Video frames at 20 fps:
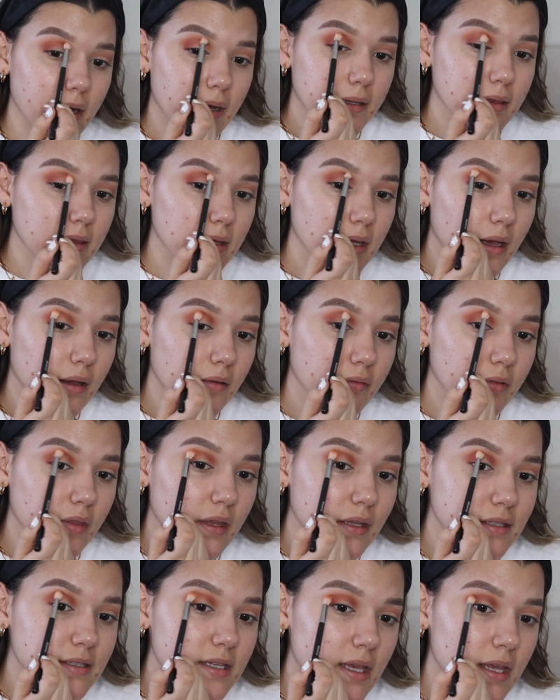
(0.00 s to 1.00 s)
I love
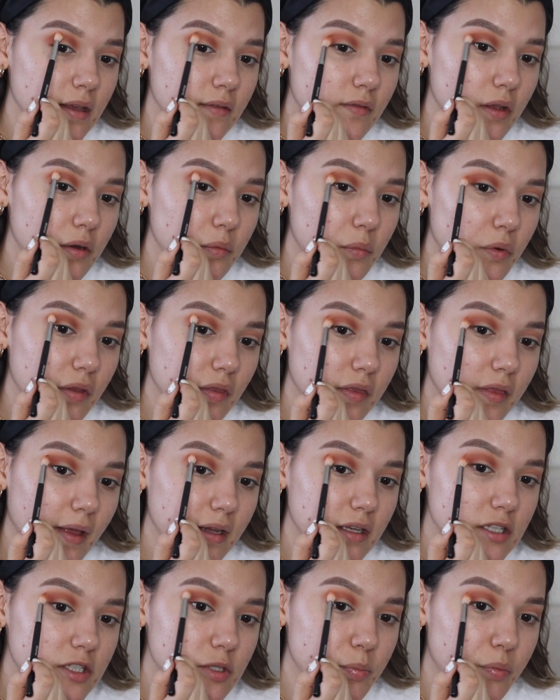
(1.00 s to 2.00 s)
this. Even with
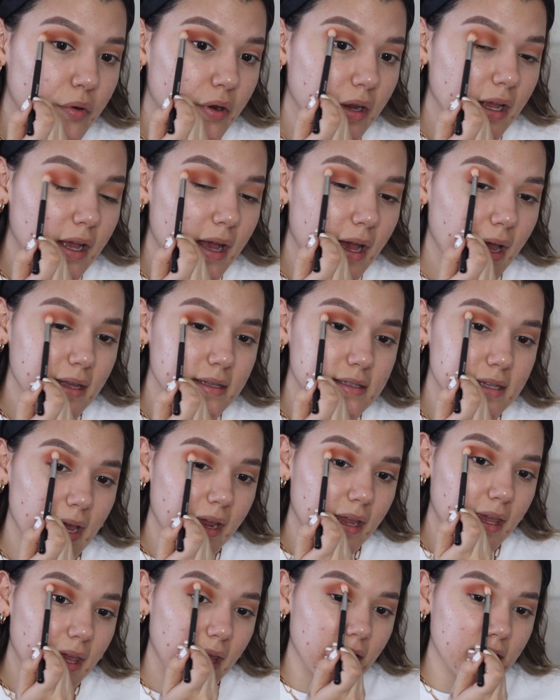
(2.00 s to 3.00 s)
like spring, guys,
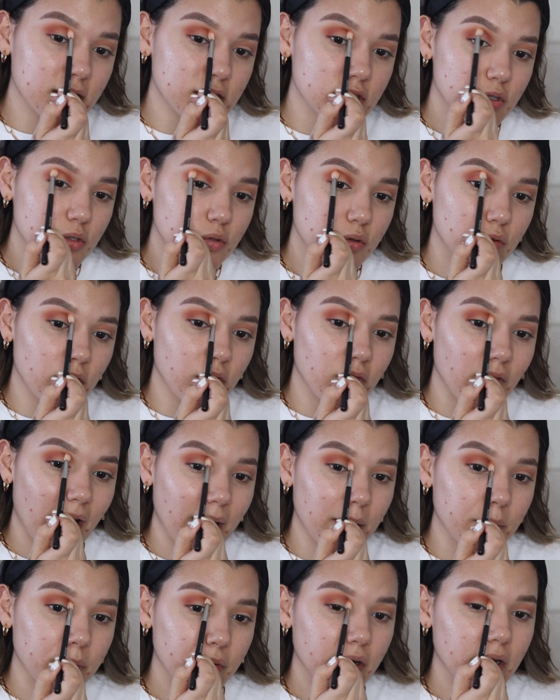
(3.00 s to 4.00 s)
I can't do
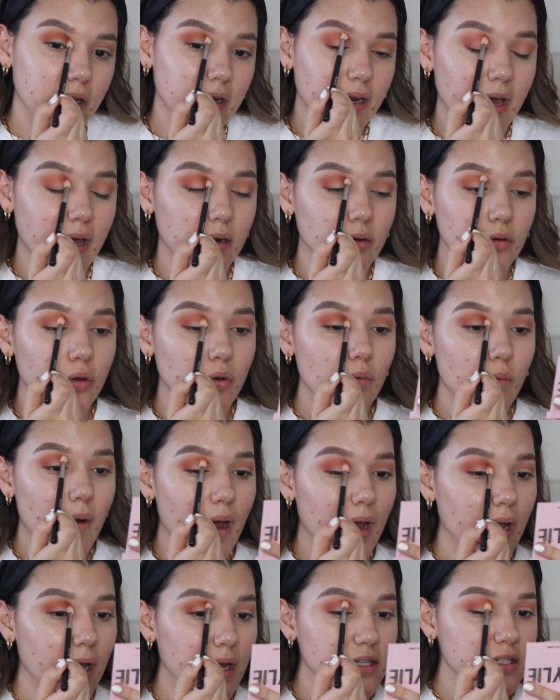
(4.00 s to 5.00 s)
vibrant. I don't know
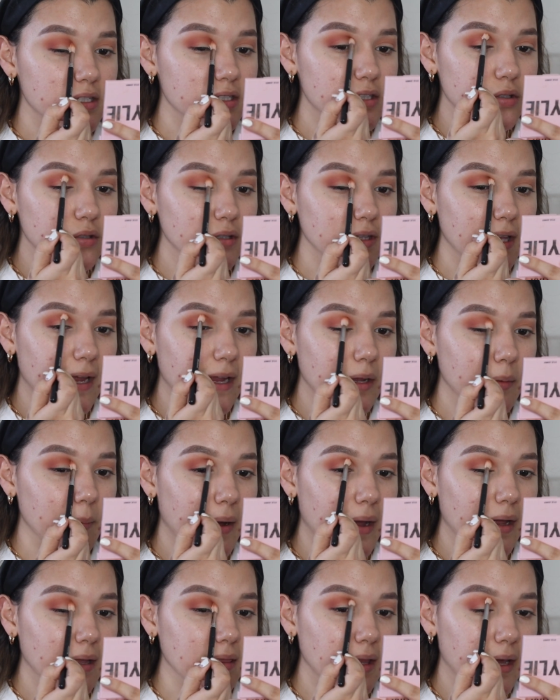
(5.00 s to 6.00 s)
why. I still like
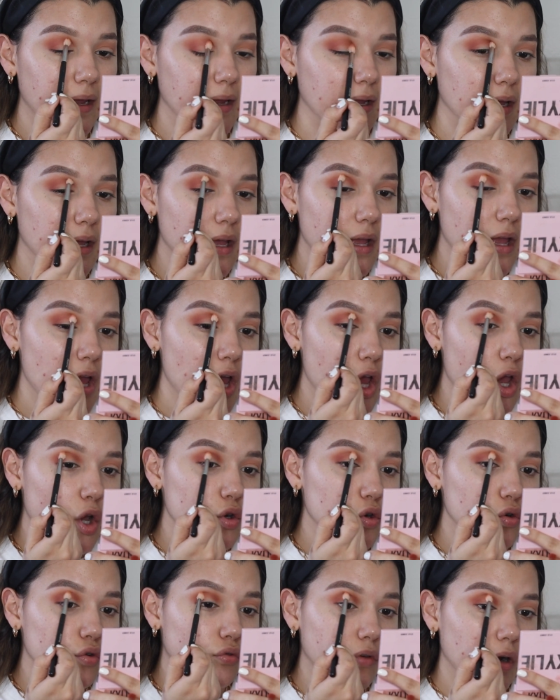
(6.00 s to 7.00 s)
my like
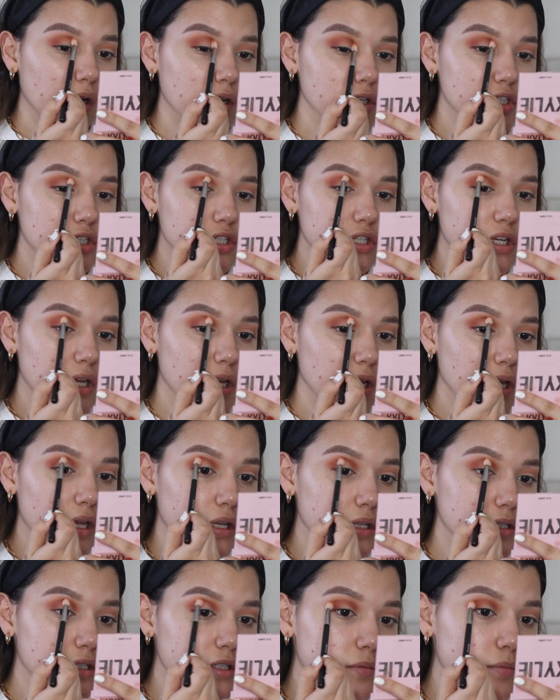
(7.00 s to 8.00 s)

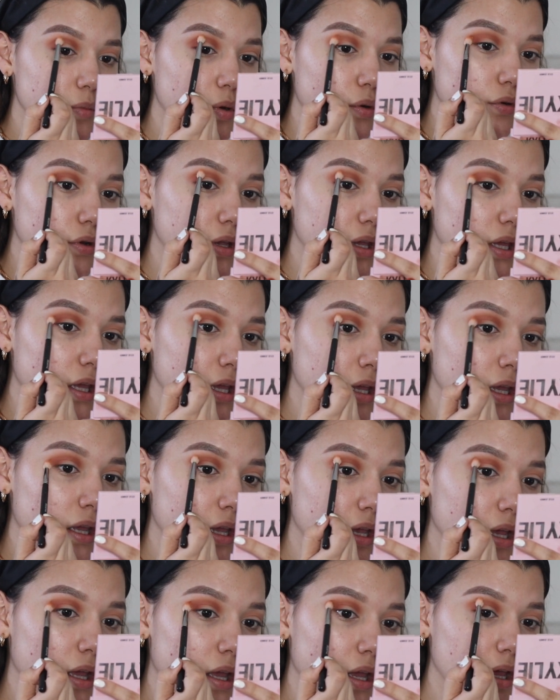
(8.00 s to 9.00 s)
grungy,
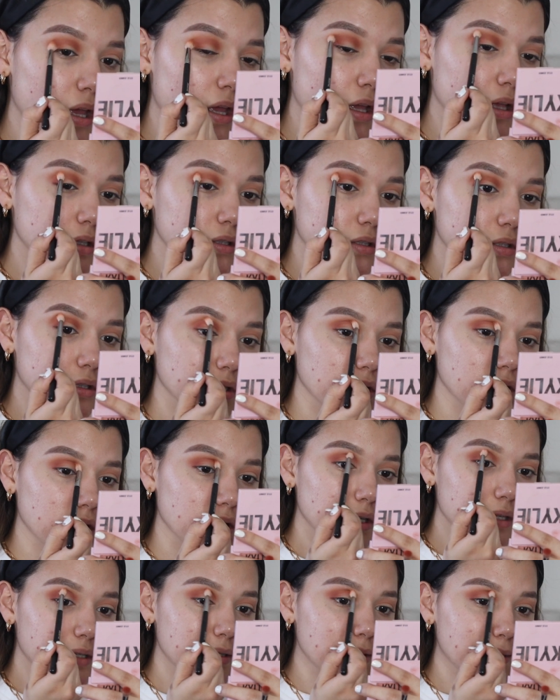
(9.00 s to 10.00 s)
smoky
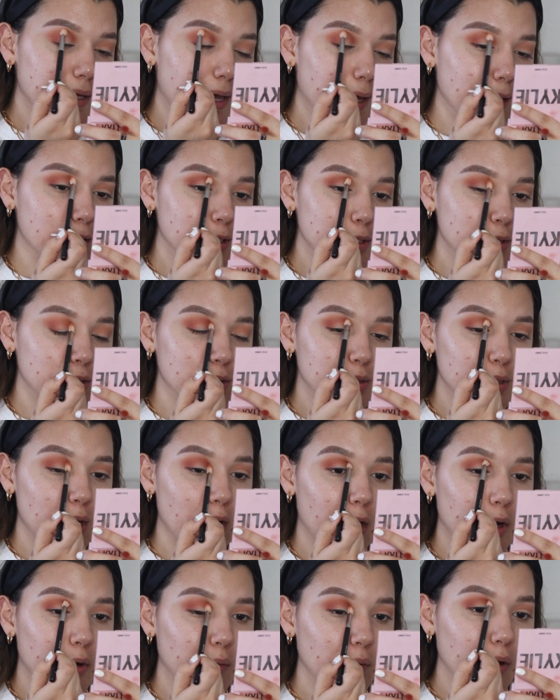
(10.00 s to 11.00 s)
looks. I don't
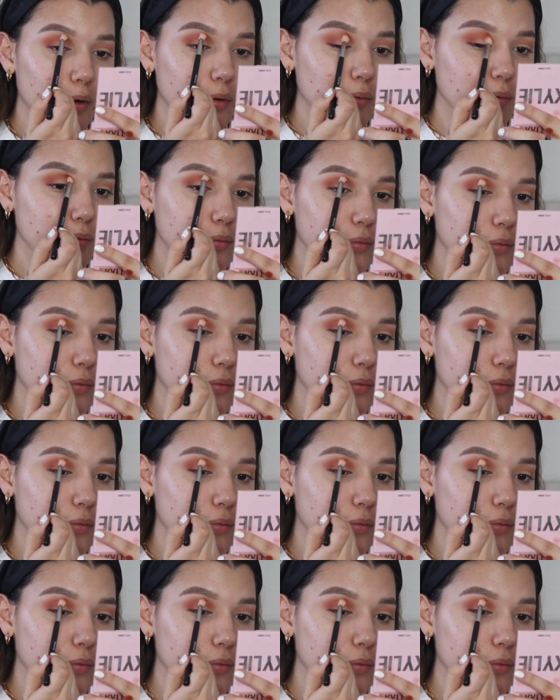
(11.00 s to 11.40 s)
know.